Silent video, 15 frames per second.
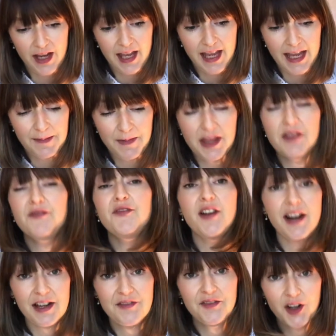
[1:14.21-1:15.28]
at the
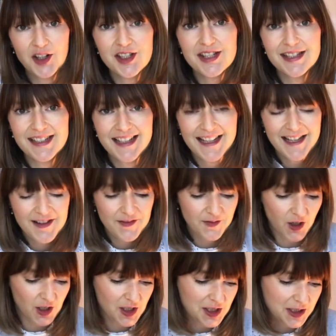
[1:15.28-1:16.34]
very first
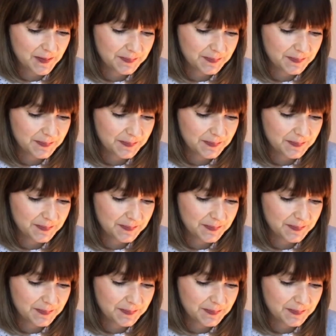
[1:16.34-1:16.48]
verse.